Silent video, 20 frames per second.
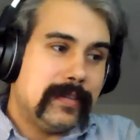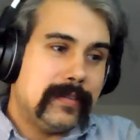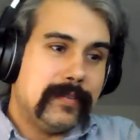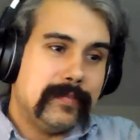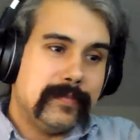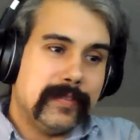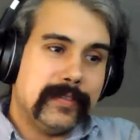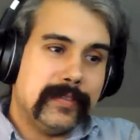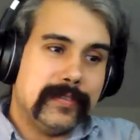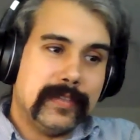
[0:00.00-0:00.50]

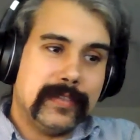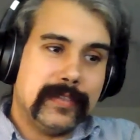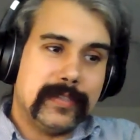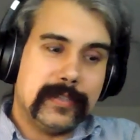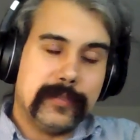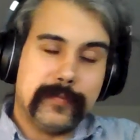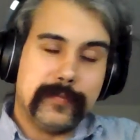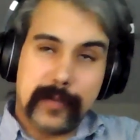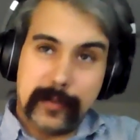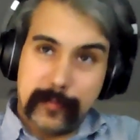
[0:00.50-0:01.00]
th- this
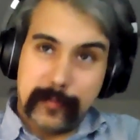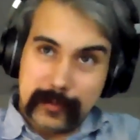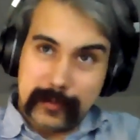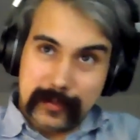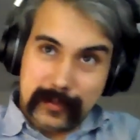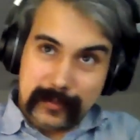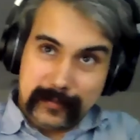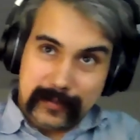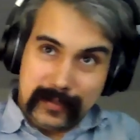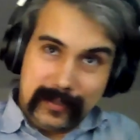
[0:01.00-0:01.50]
is very much
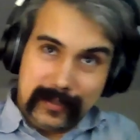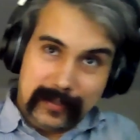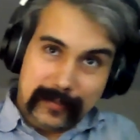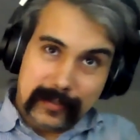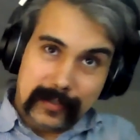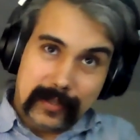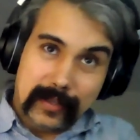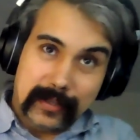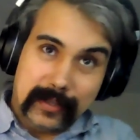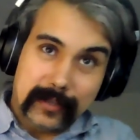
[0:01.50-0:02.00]
the trend in the
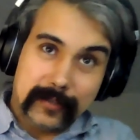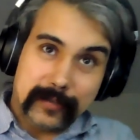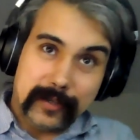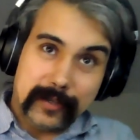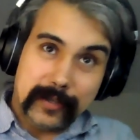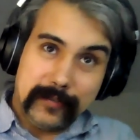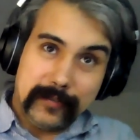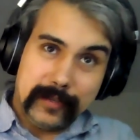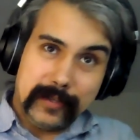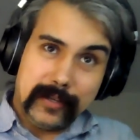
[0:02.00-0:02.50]
rest of the
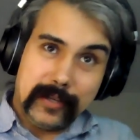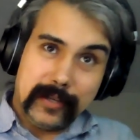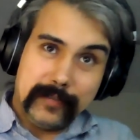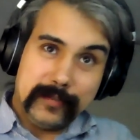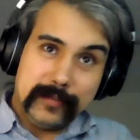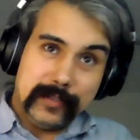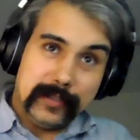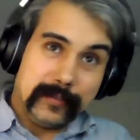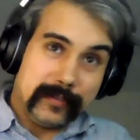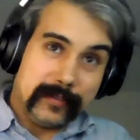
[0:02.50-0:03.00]
country. I feel, I
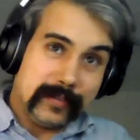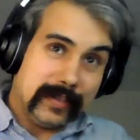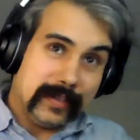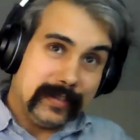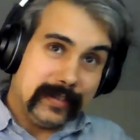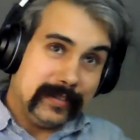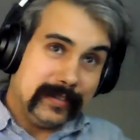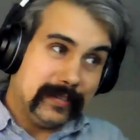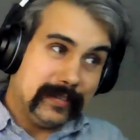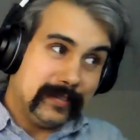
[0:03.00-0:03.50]
feel,
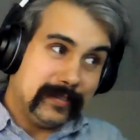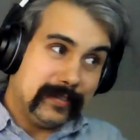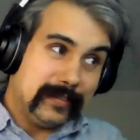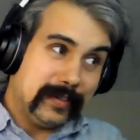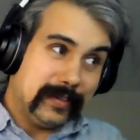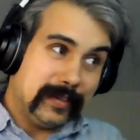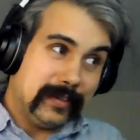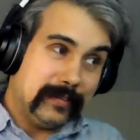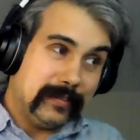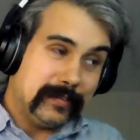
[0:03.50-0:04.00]
and
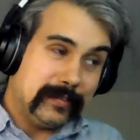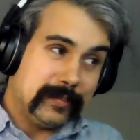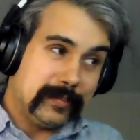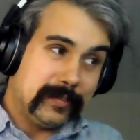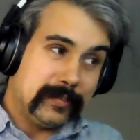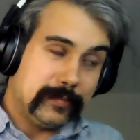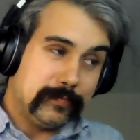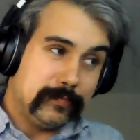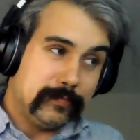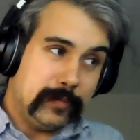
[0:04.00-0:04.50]

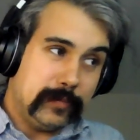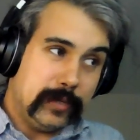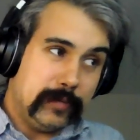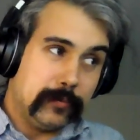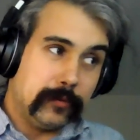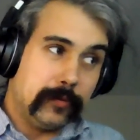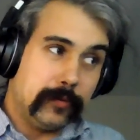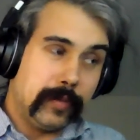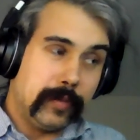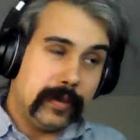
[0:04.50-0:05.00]
it's
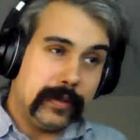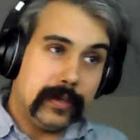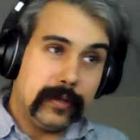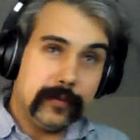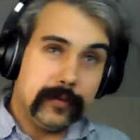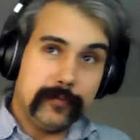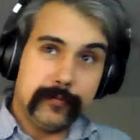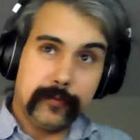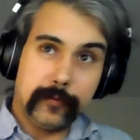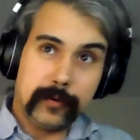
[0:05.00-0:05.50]
people that
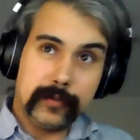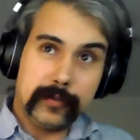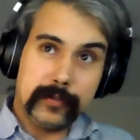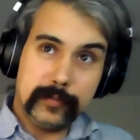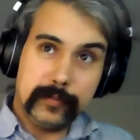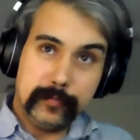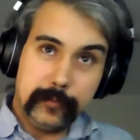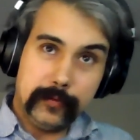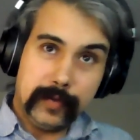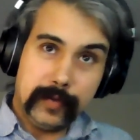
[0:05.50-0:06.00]
can afford
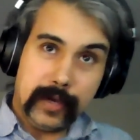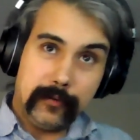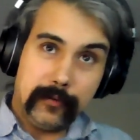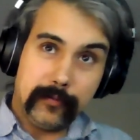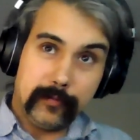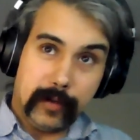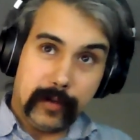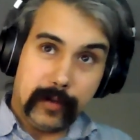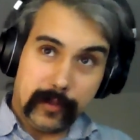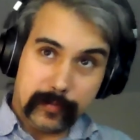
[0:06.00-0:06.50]
to move
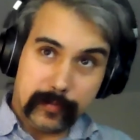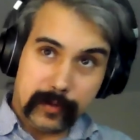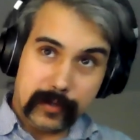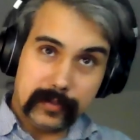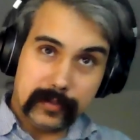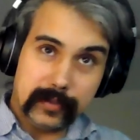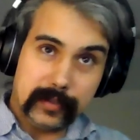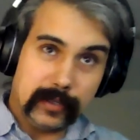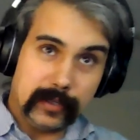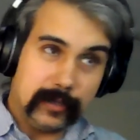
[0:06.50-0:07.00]
out from other
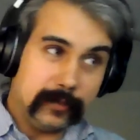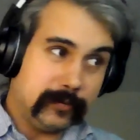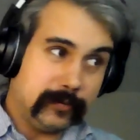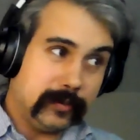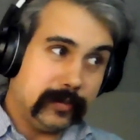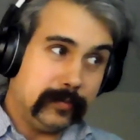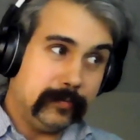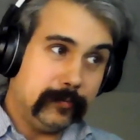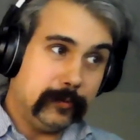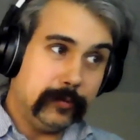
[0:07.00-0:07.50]
parts of the
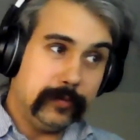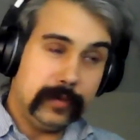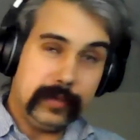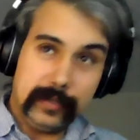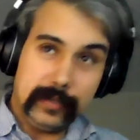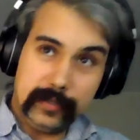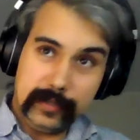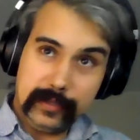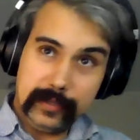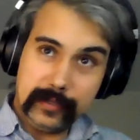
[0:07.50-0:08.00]
country moving
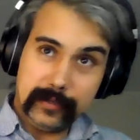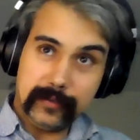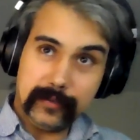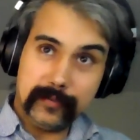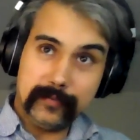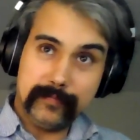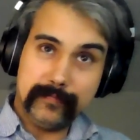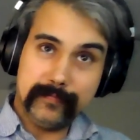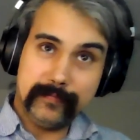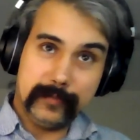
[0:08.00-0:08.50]
in
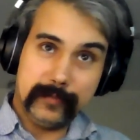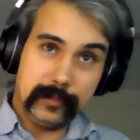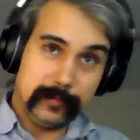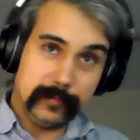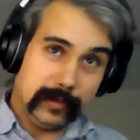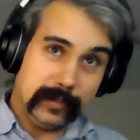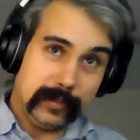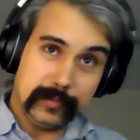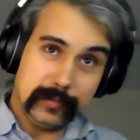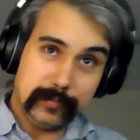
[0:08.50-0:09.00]
here,
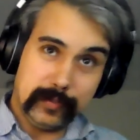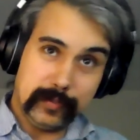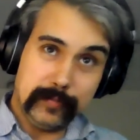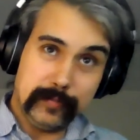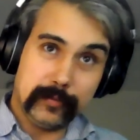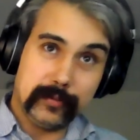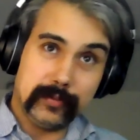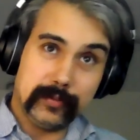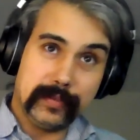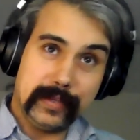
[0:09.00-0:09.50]
displacing
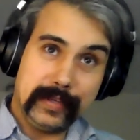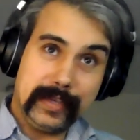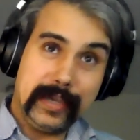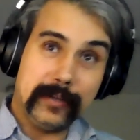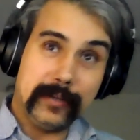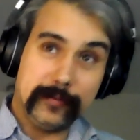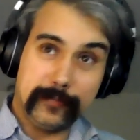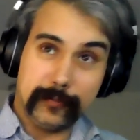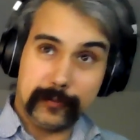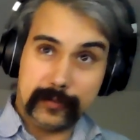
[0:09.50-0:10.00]
people that
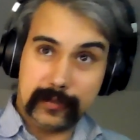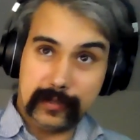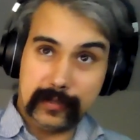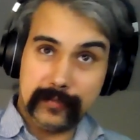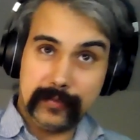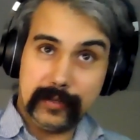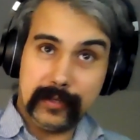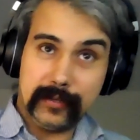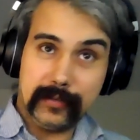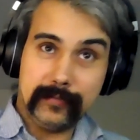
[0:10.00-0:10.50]
can't afford to
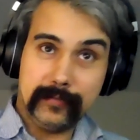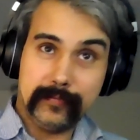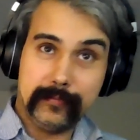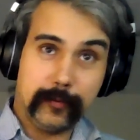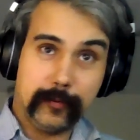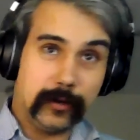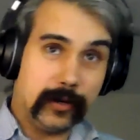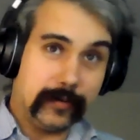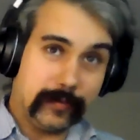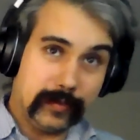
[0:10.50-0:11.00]
live here
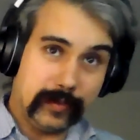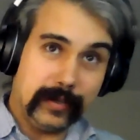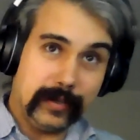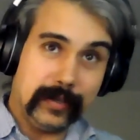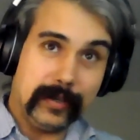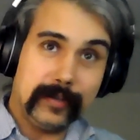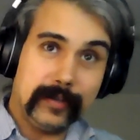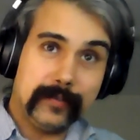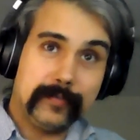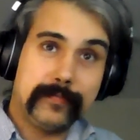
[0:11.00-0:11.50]
more often than
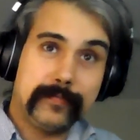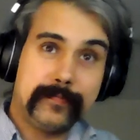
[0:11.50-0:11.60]
not.